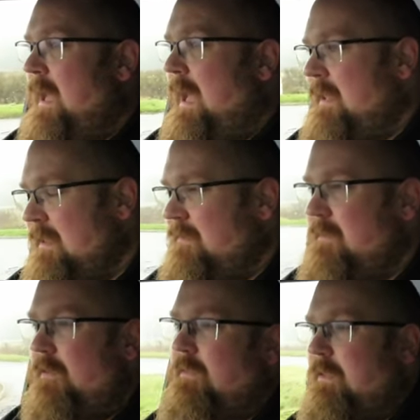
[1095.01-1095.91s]
And here's
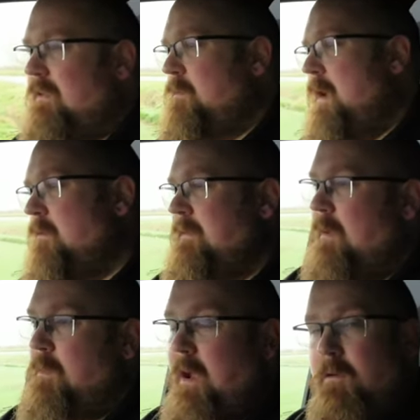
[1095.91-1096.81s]
the other thing as well. Now
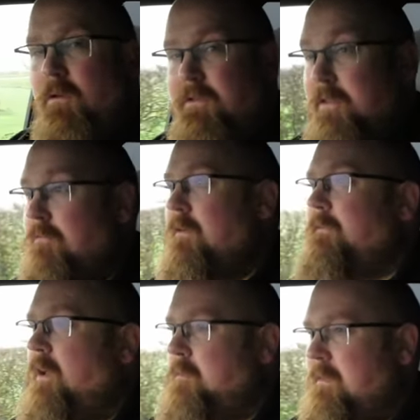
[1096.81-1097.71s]
we're going on to the
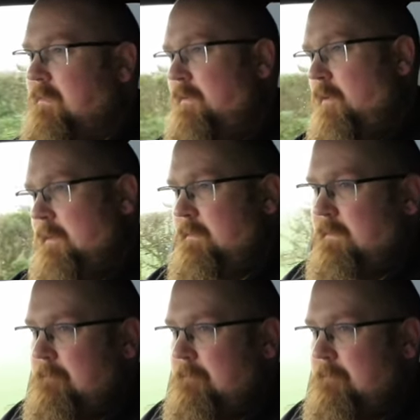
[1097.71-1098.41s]
refinement side.